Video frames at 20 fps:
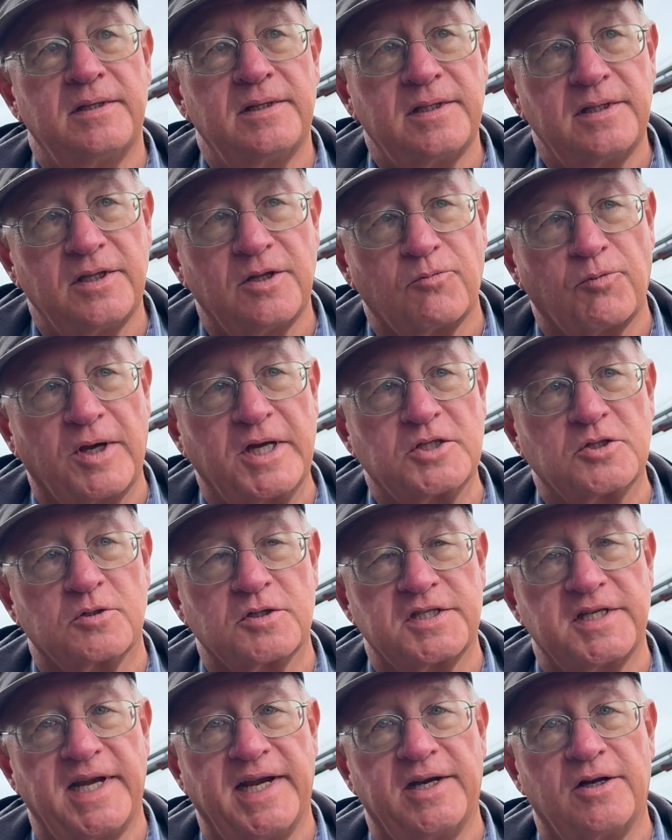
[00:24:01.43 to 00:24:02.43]

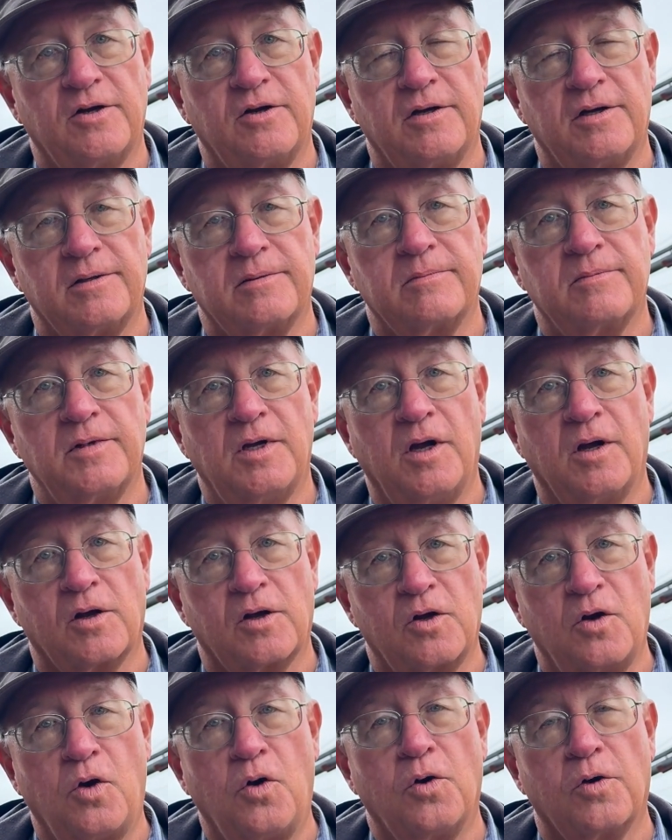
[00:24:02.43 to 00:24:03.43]
research data on
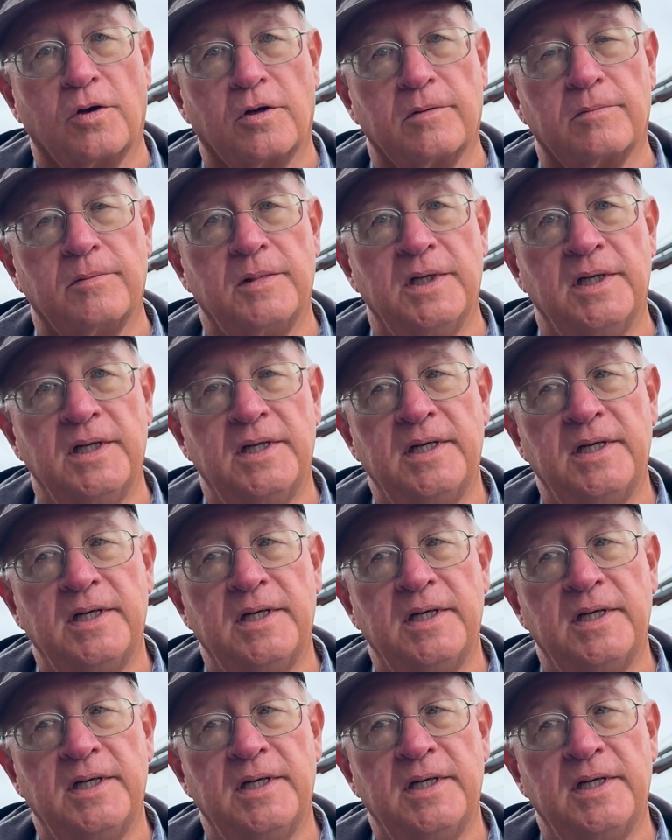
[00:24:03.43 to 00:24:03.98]
corn,